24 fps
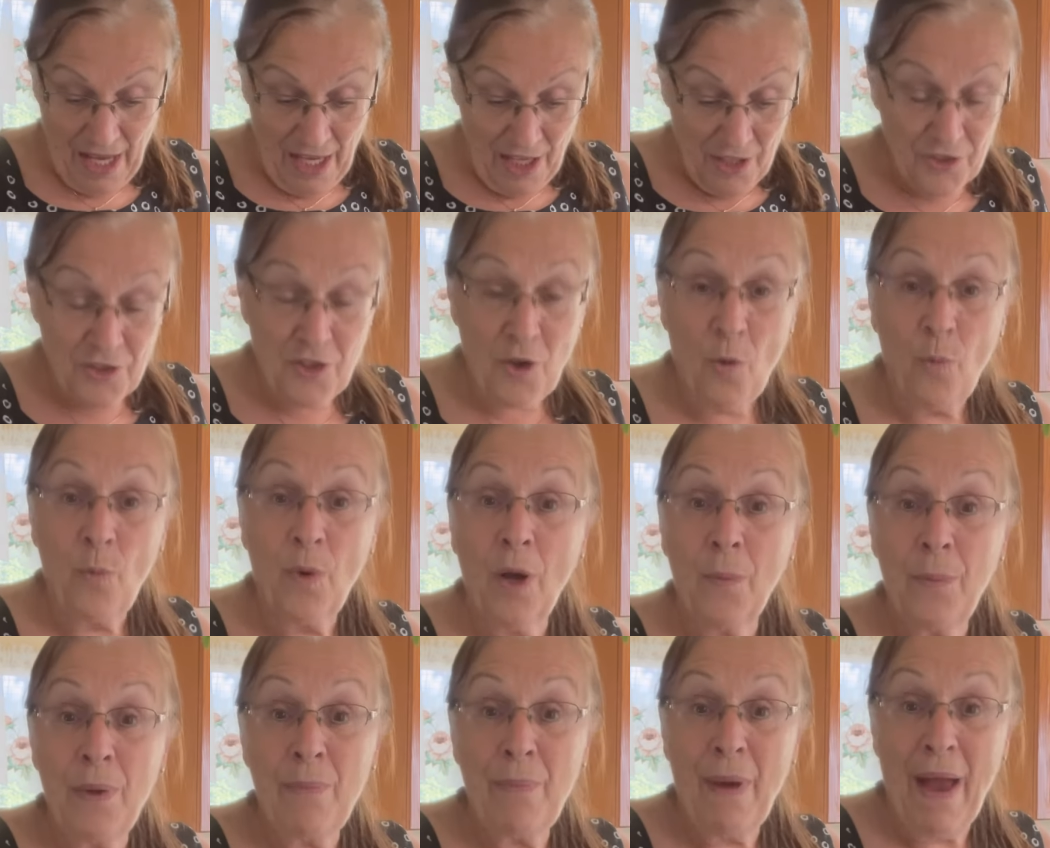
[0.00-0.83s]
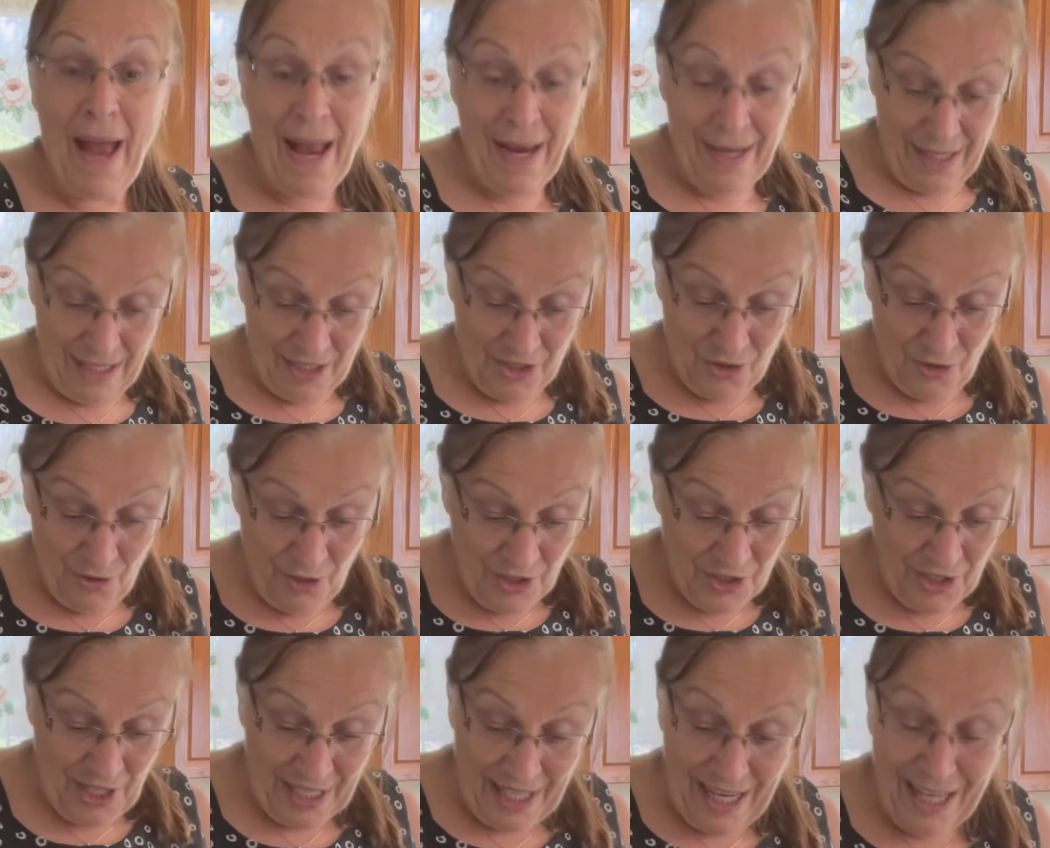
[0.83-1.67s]
So we'll be back as soon
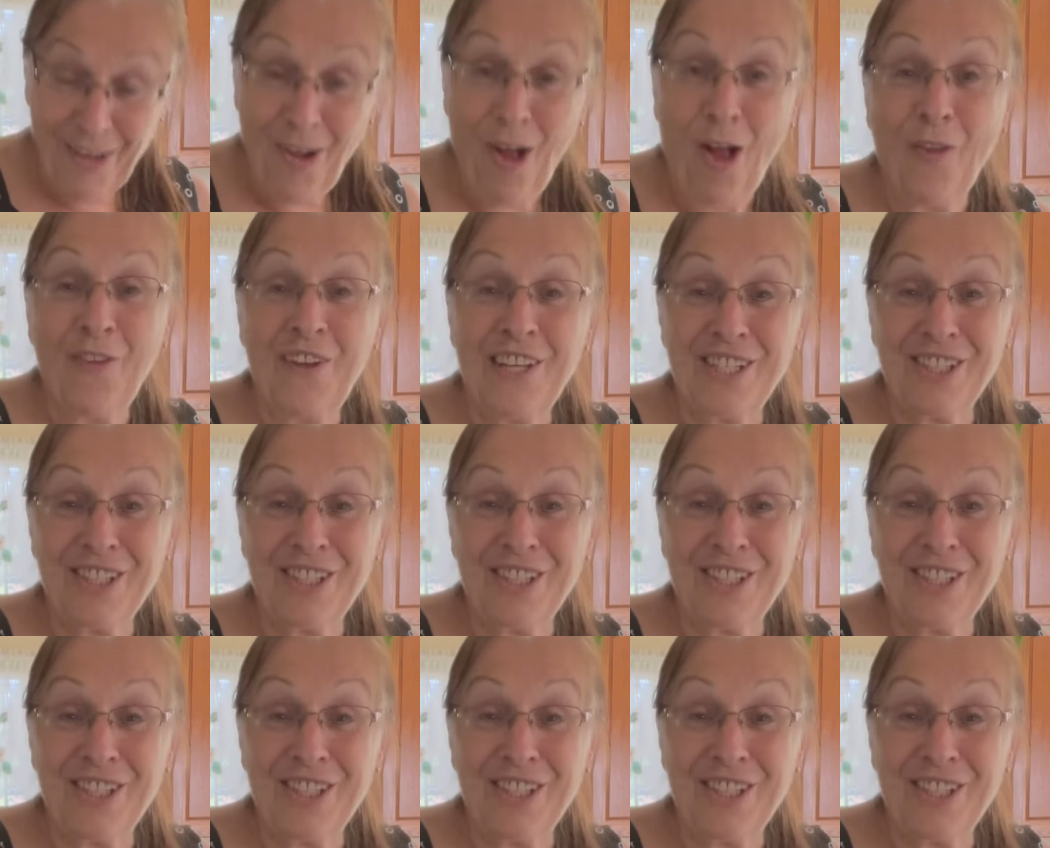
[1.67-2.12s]
as I get all these